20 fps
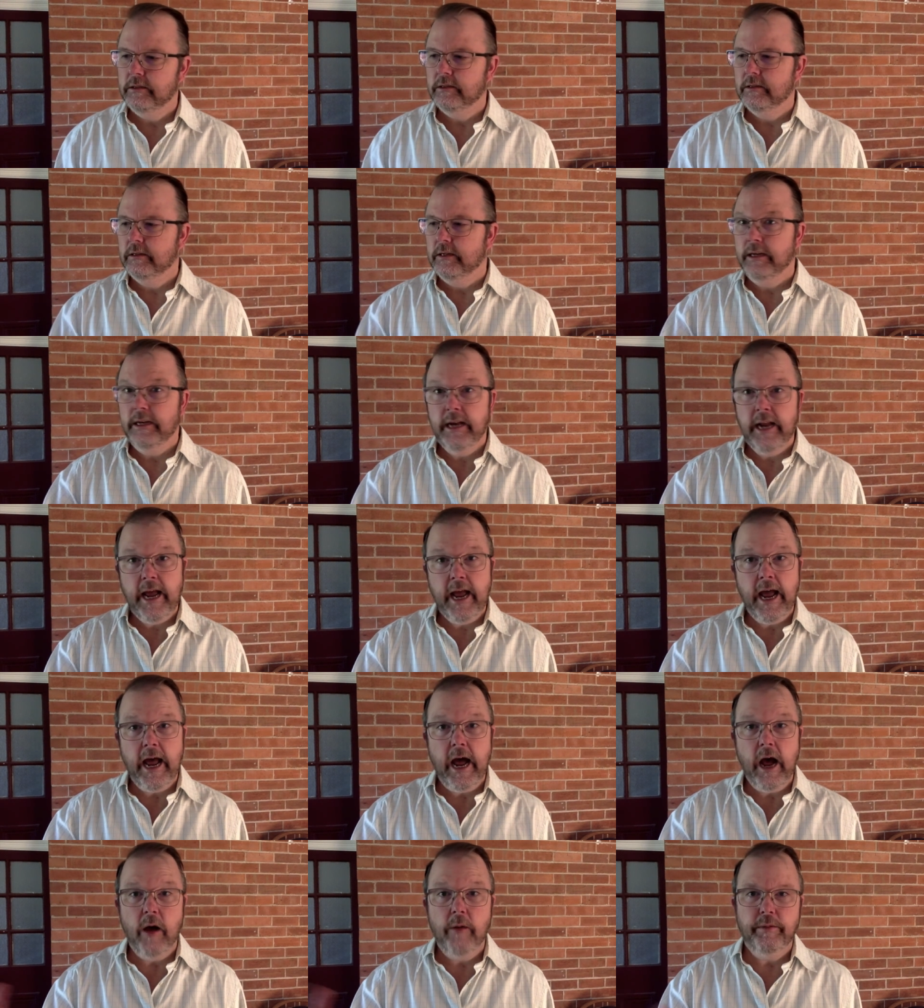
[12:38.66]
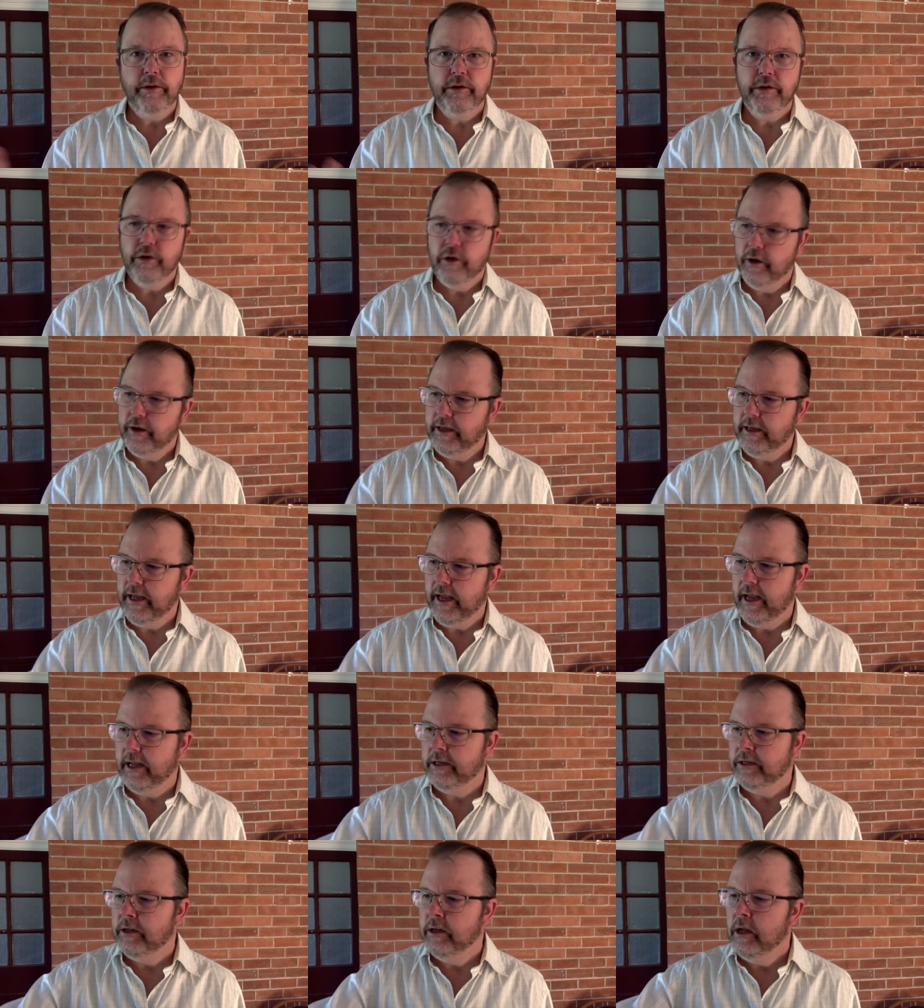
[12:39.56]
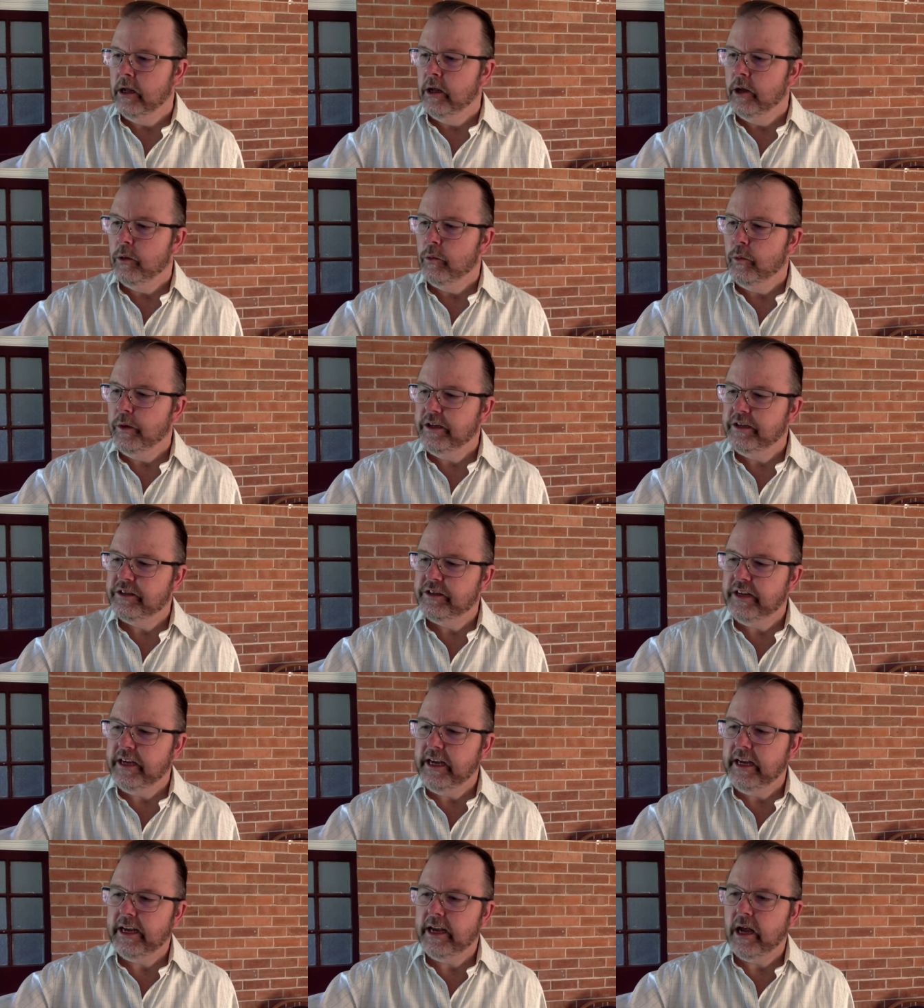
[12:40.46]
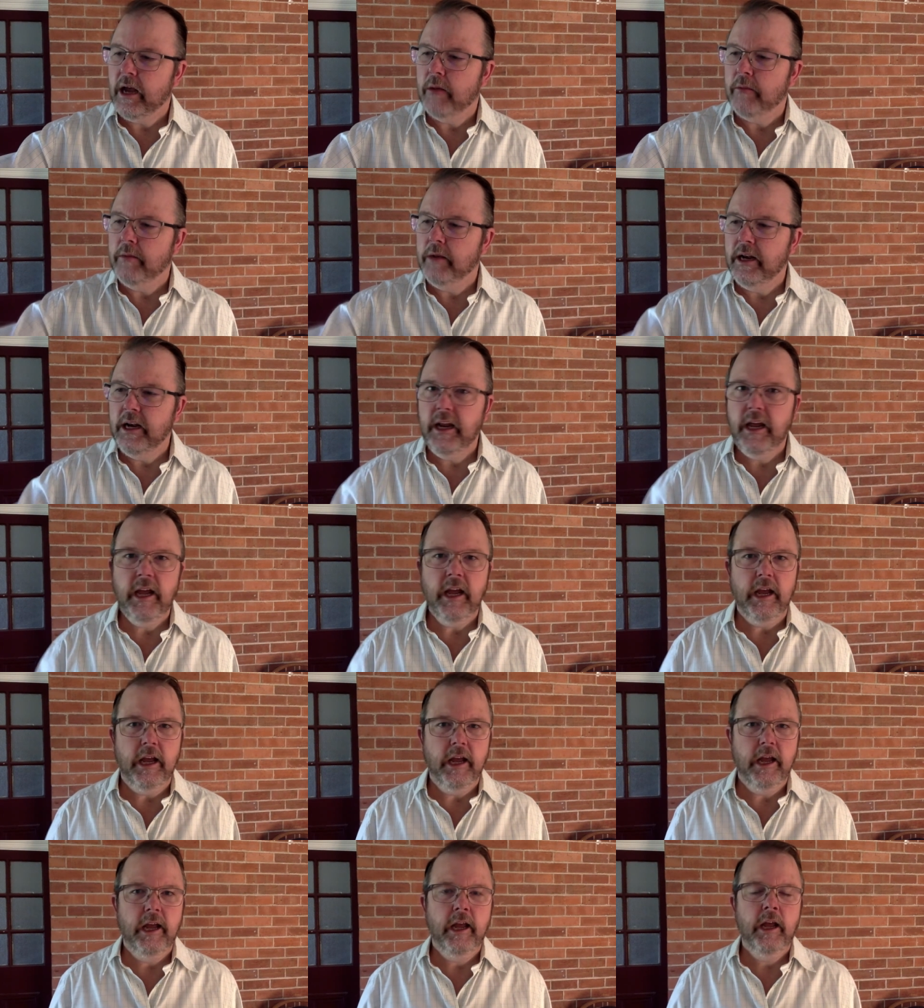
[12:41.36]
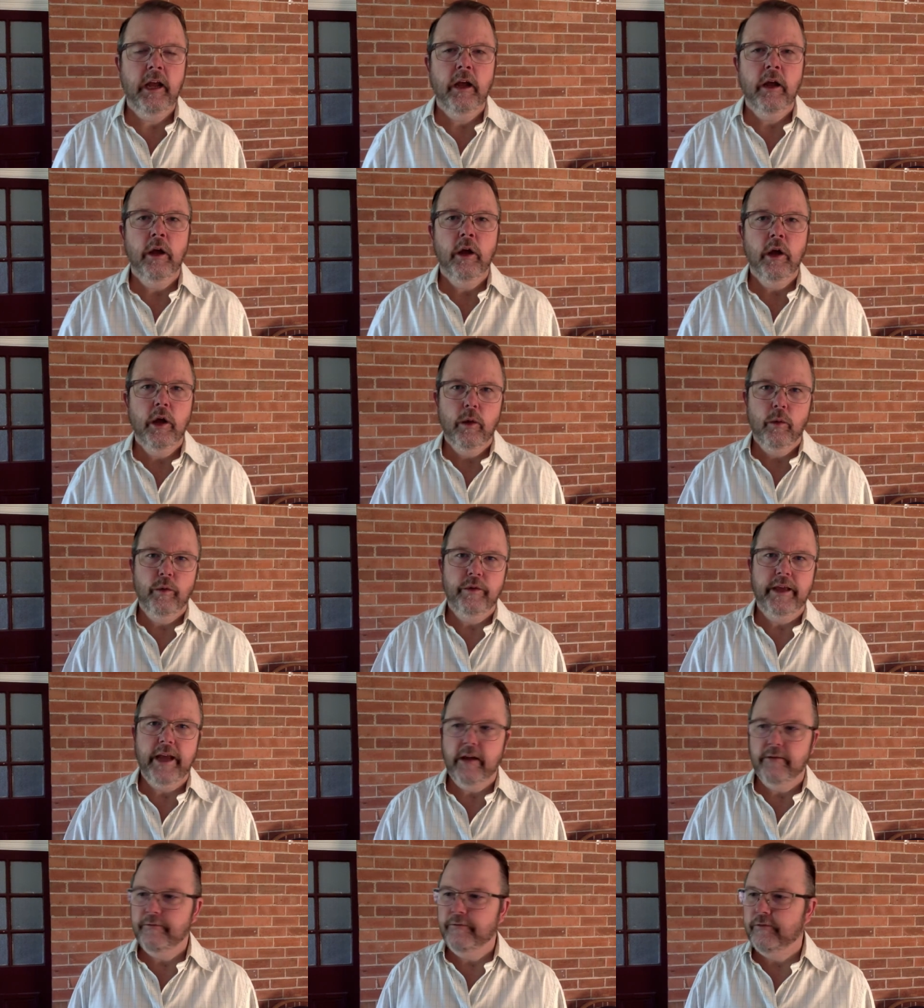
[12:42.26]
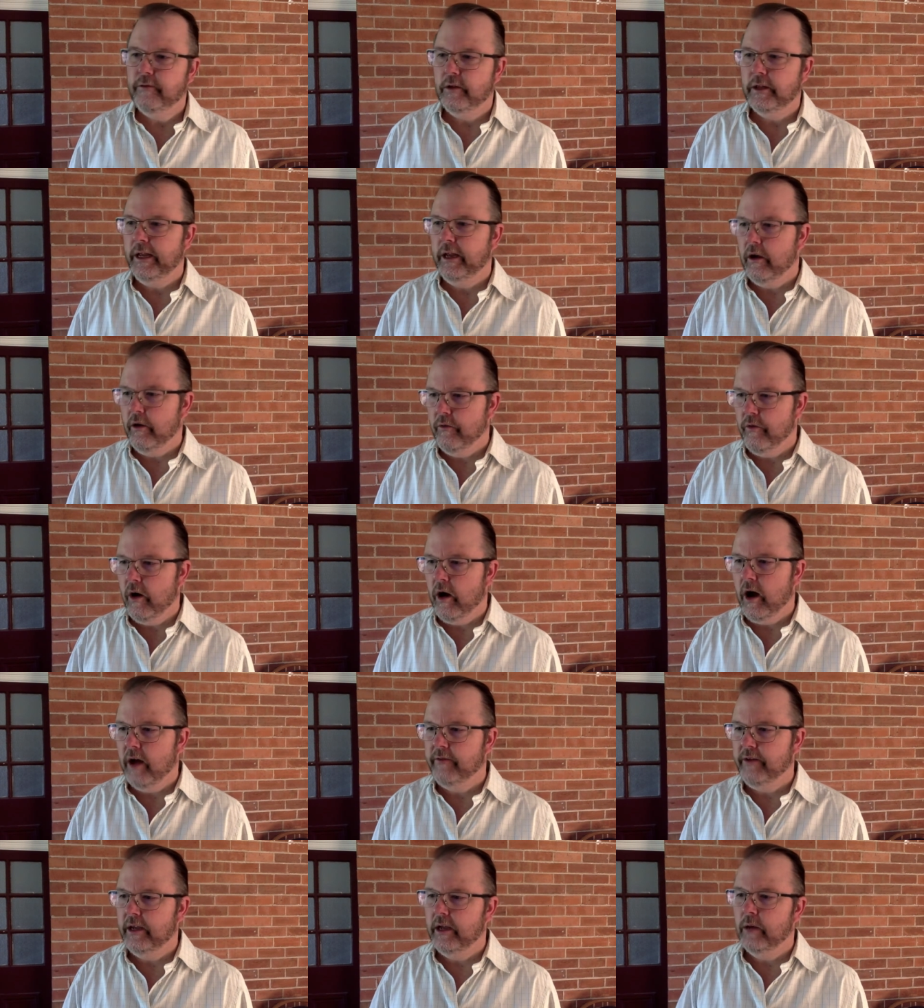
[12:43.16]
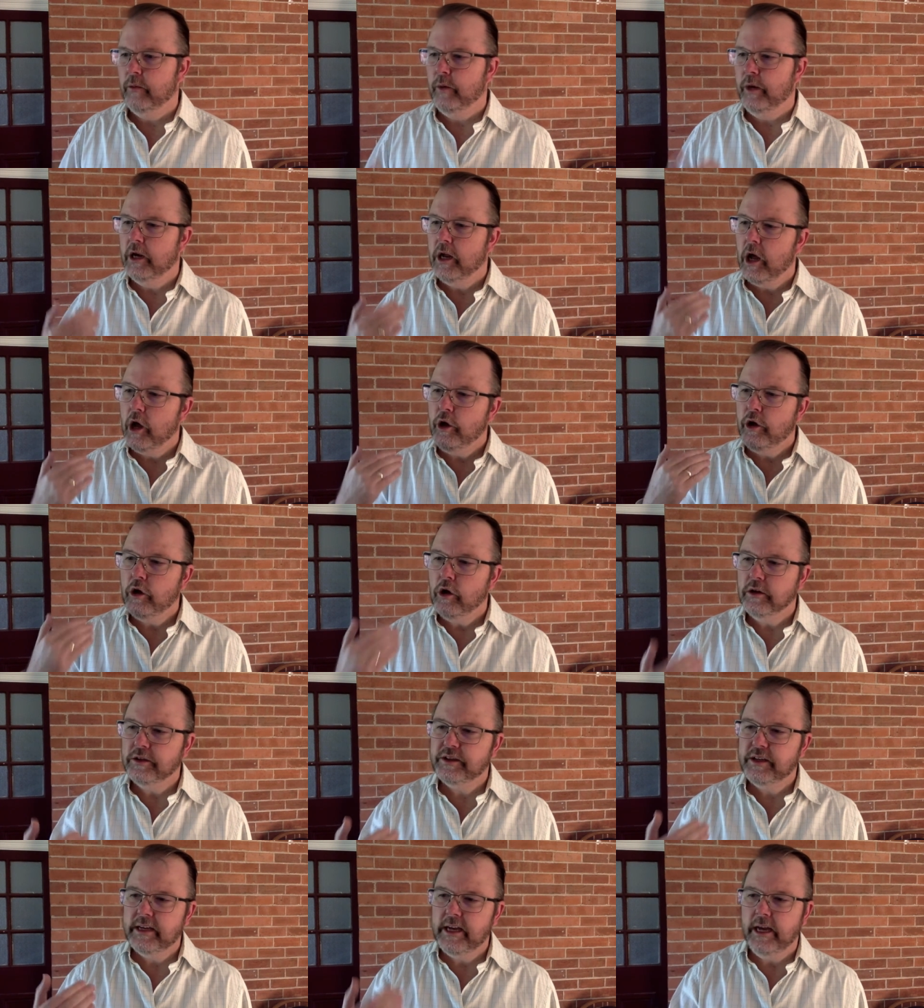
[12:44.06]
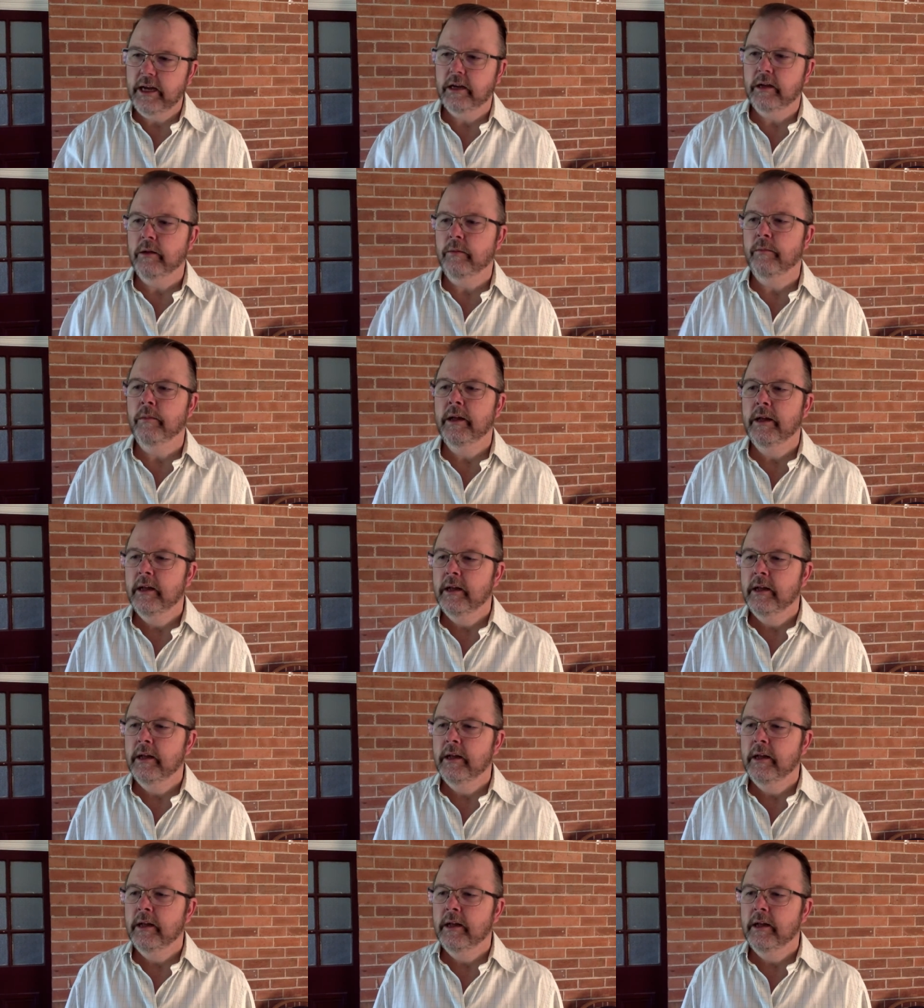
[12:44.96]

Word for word: Now, but not yet. We see come near without fully arriving, and we know God's kingdom